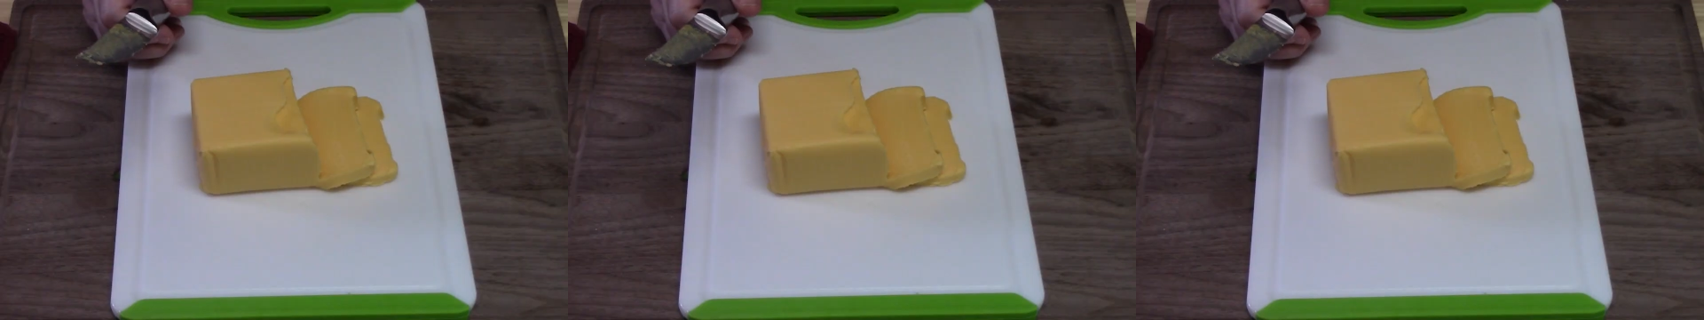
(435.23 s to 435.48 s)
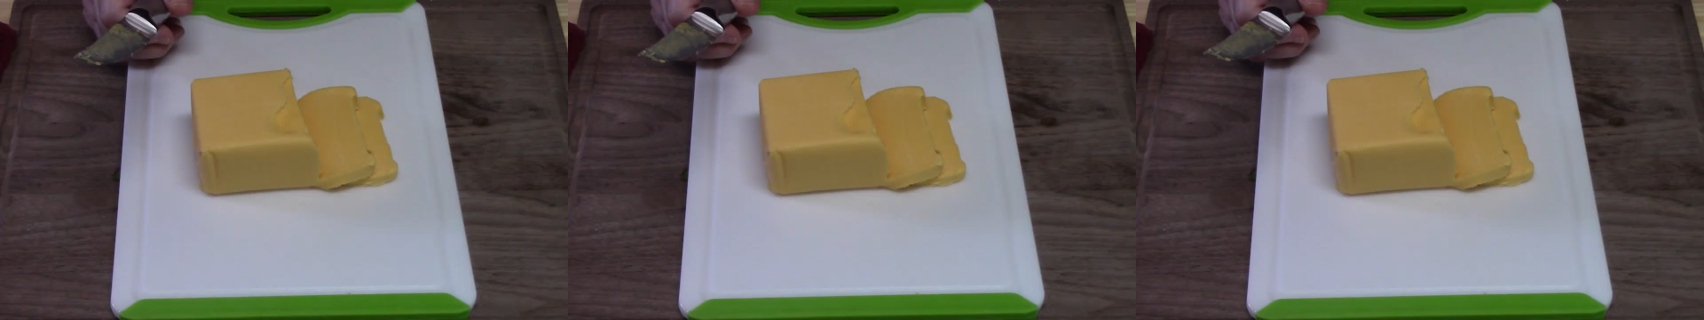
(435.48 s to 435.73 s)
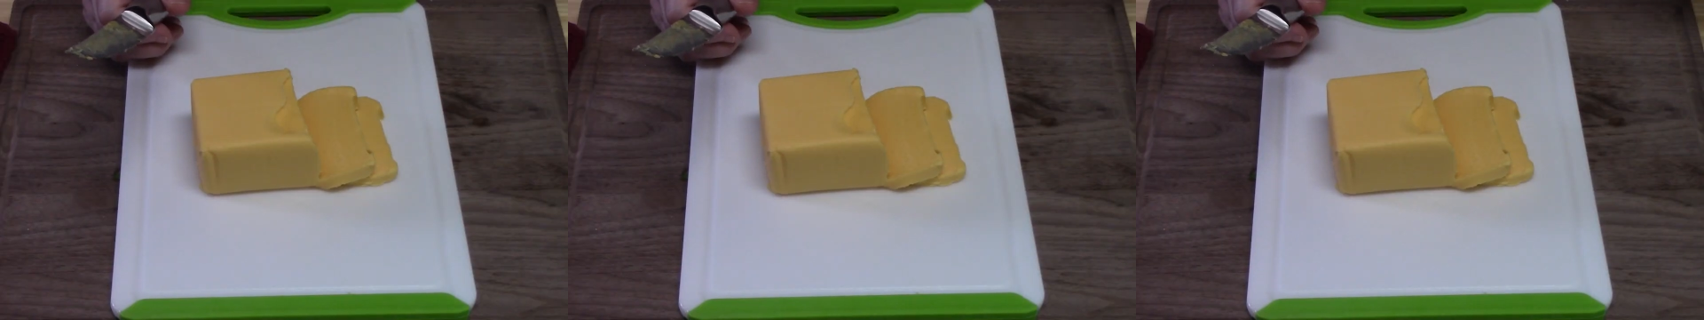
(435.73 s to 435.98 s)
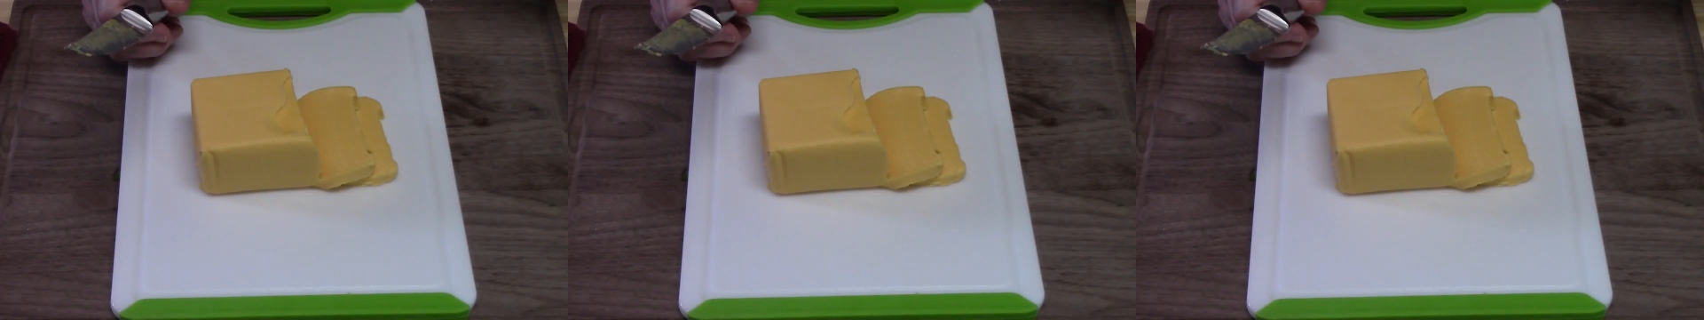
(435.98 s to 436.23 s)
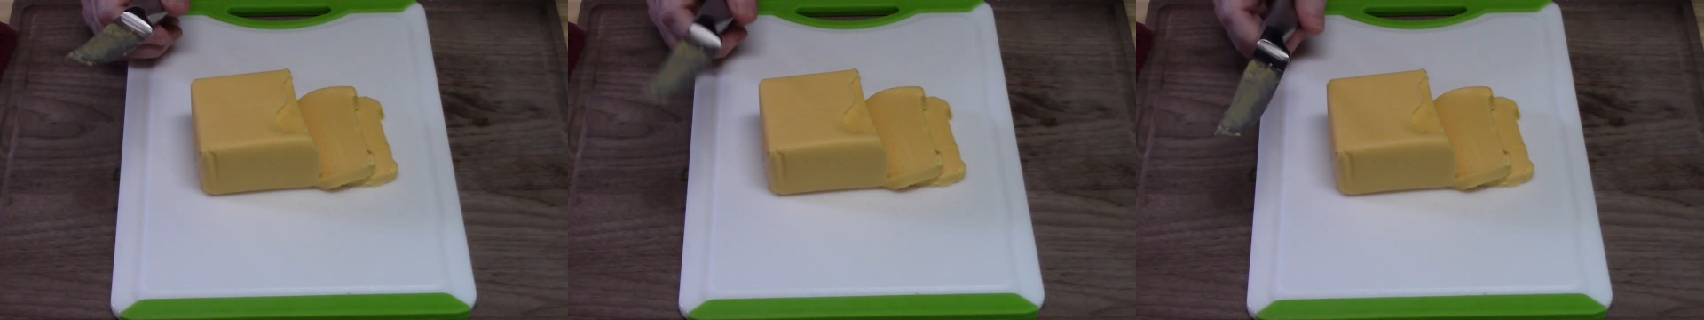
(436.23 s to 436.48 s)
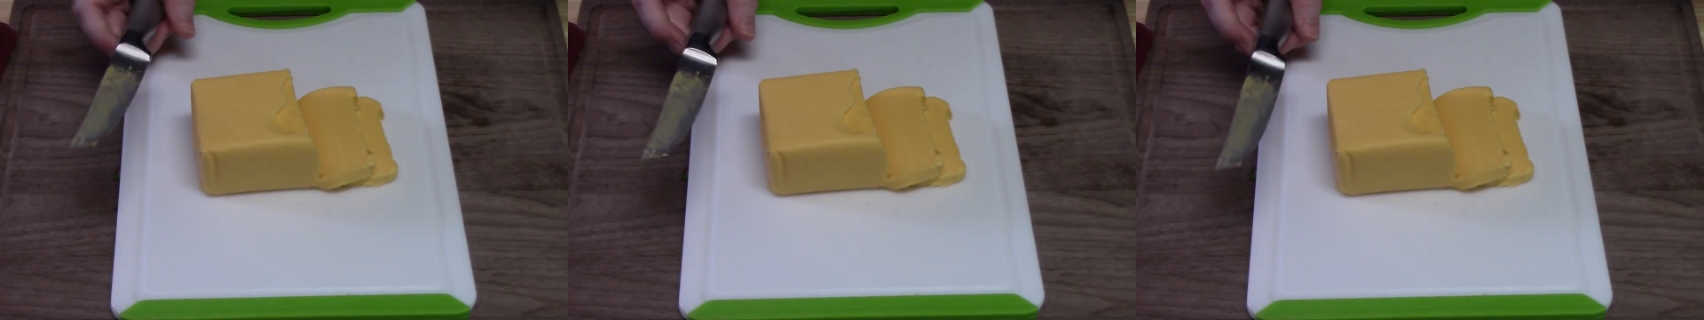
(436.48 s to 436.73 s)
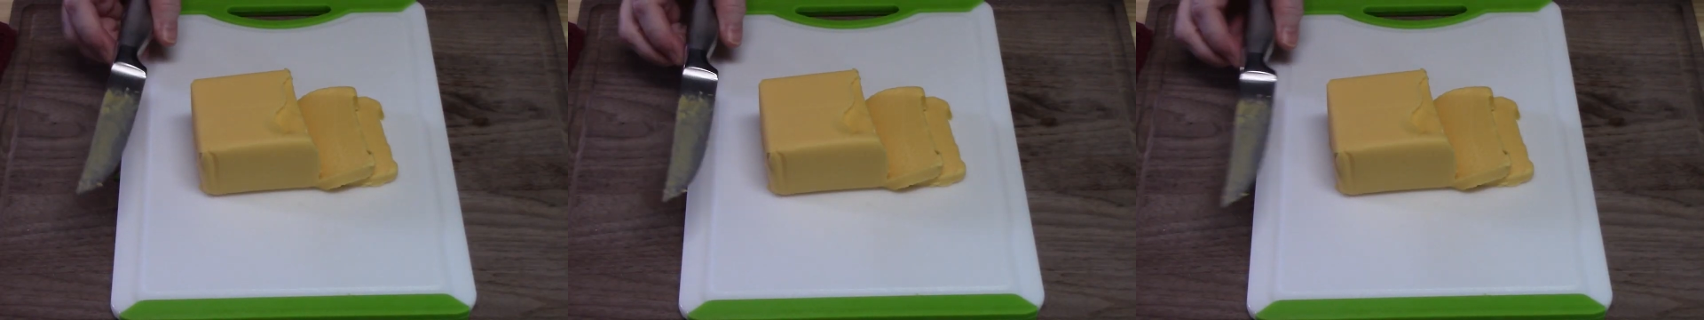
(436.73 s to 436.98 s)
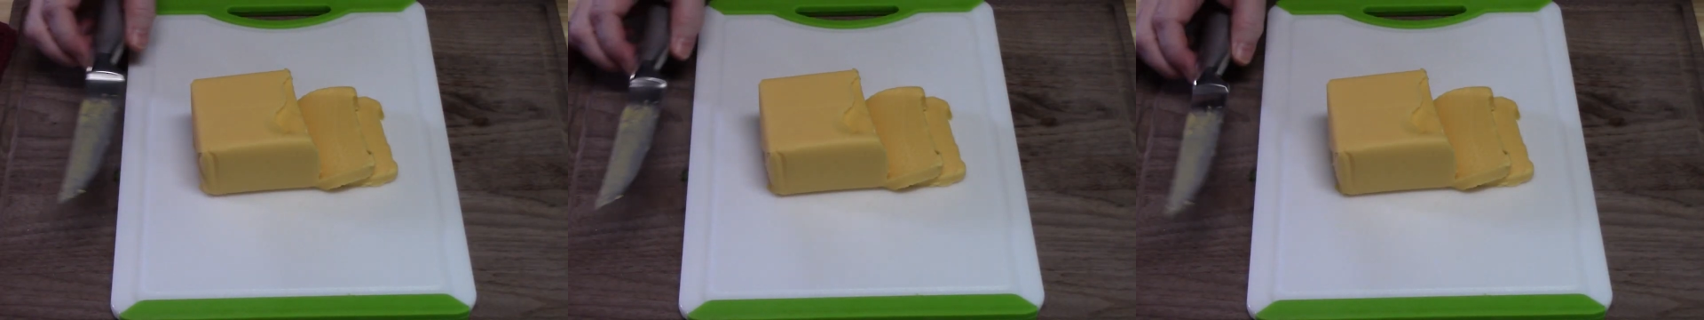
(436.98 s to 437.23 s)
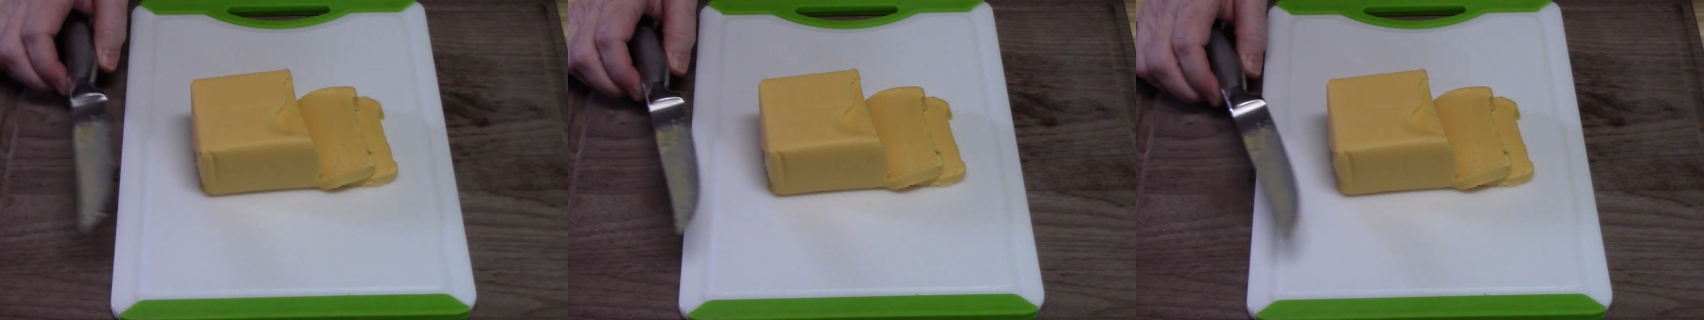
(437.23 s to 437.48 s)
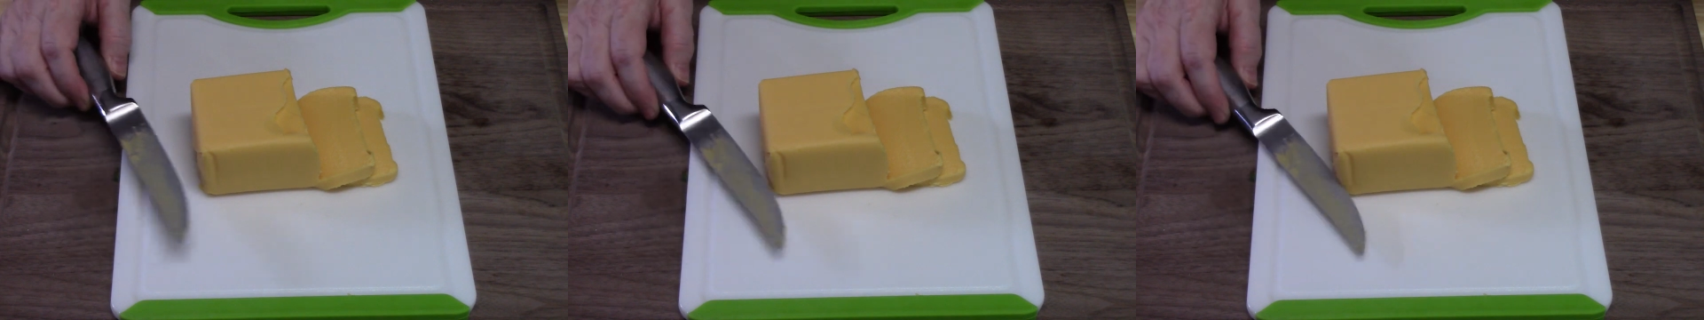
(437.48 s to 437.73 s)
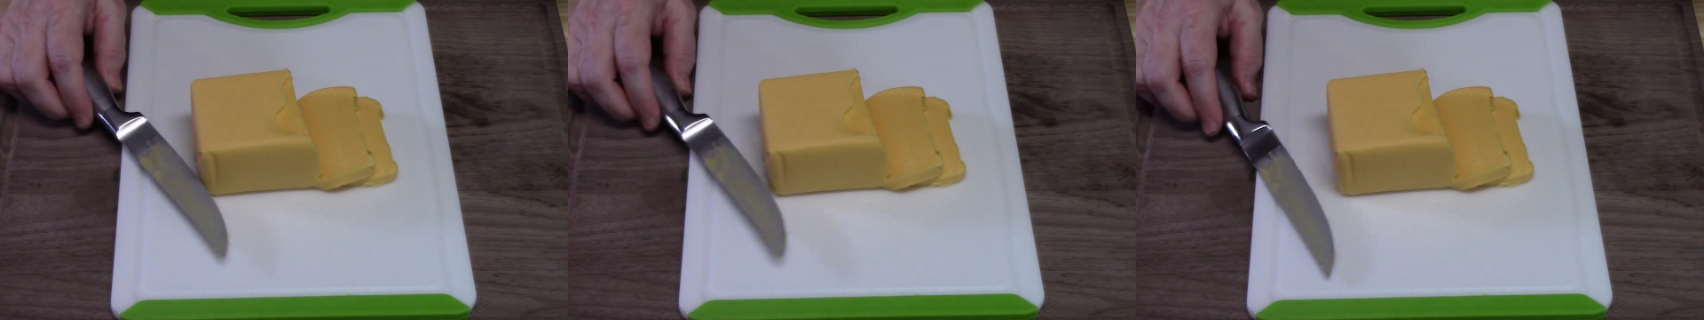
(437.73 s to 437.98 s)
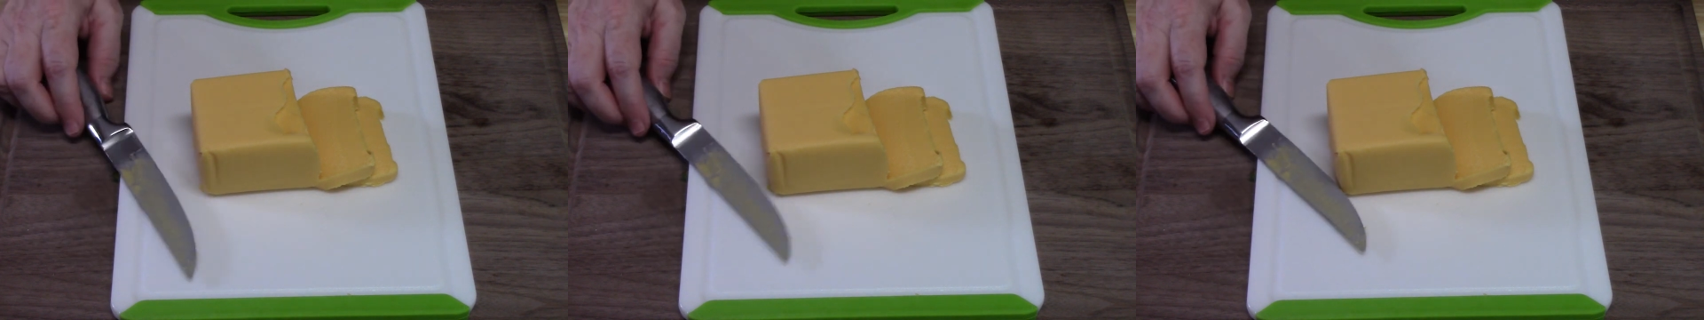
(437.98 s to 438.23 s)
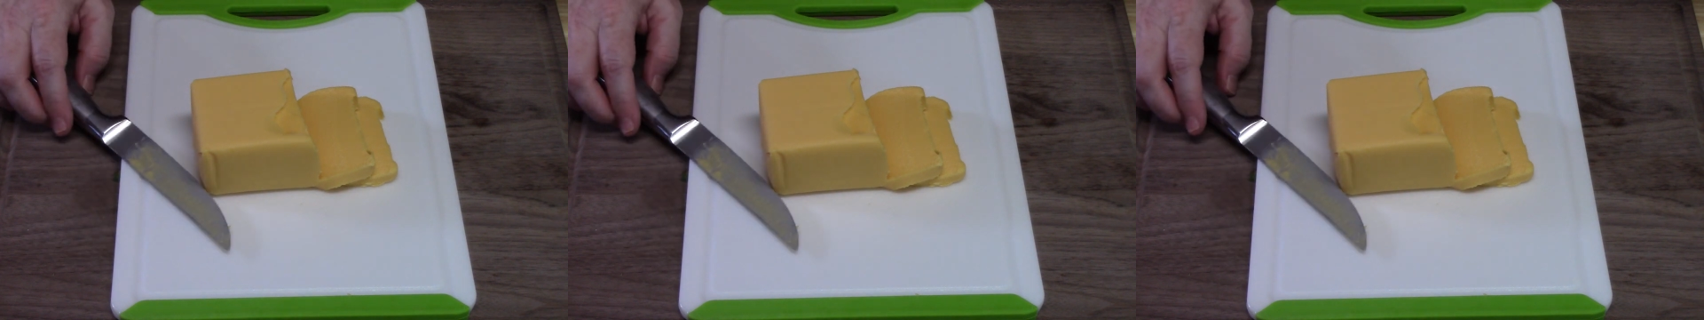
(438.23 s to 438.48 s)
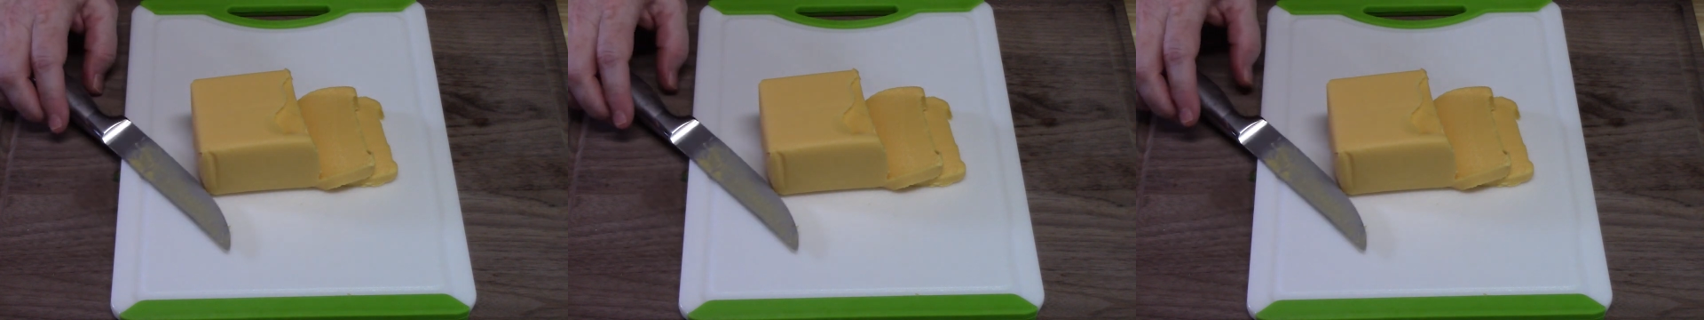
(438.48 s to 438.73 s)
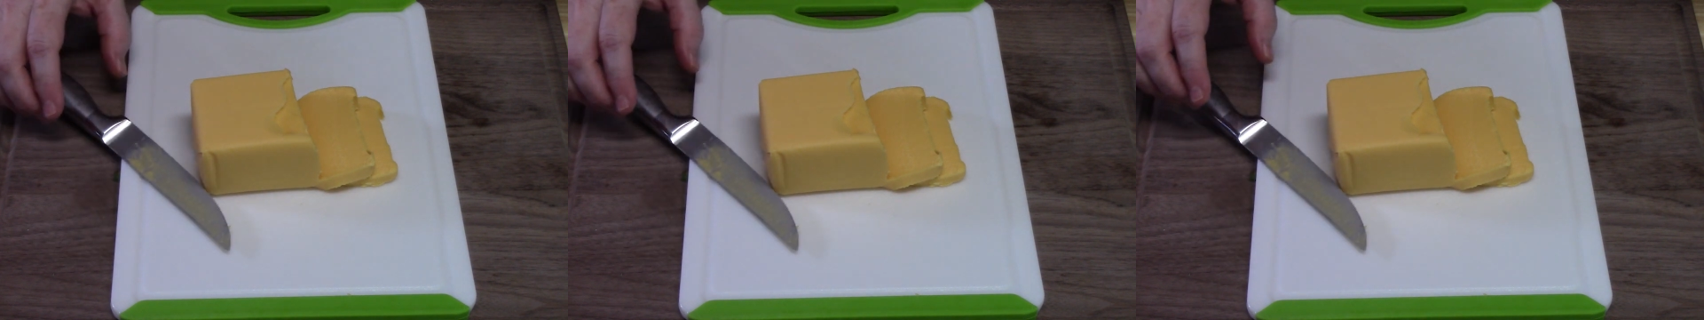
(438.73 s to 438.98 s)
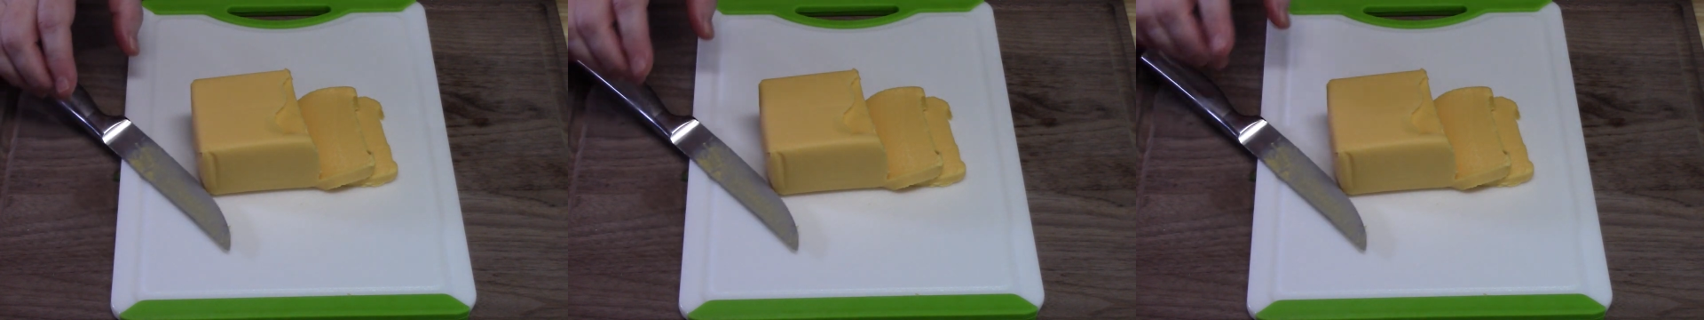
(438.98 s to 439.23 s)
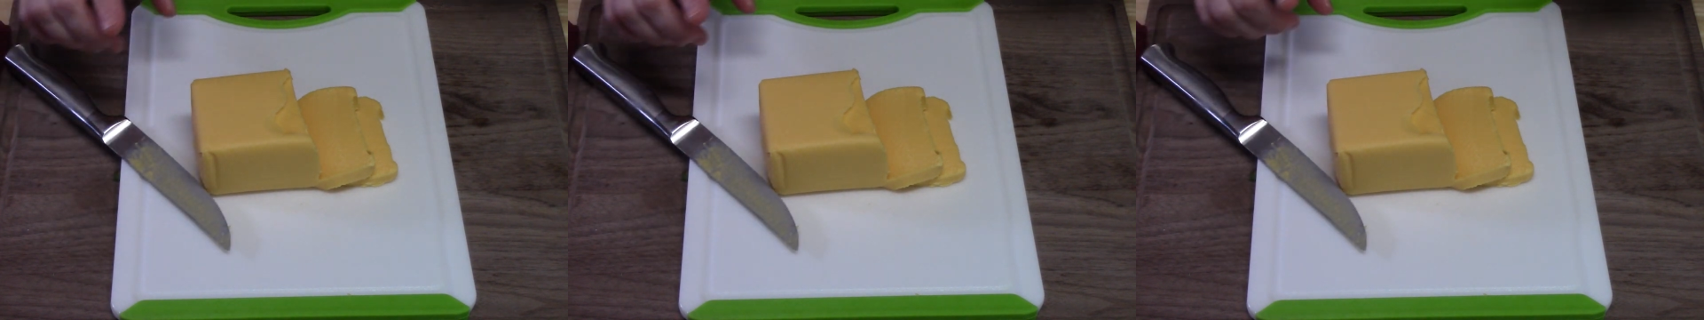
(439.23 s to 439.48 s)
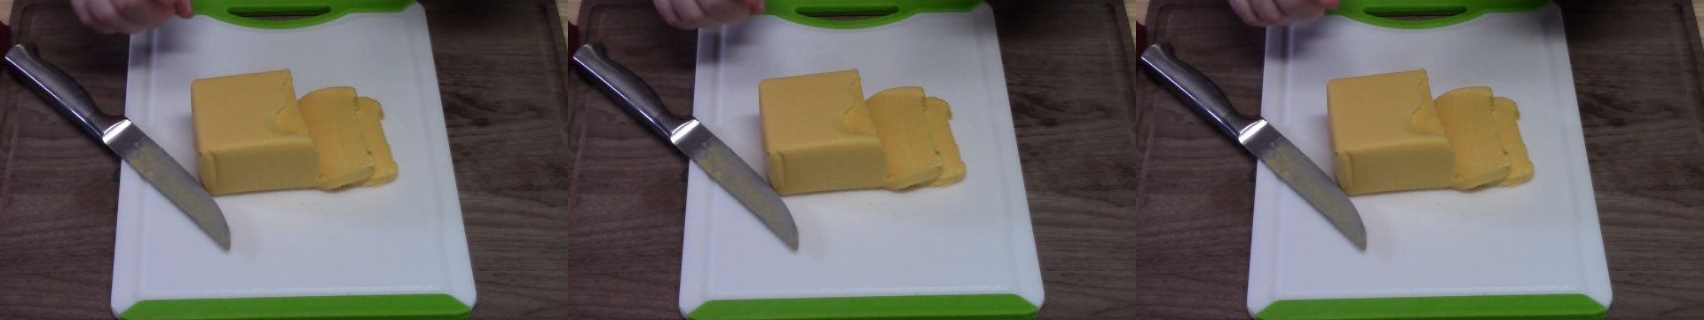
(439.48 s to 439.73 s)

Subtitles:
Nobody's mouth can be seen.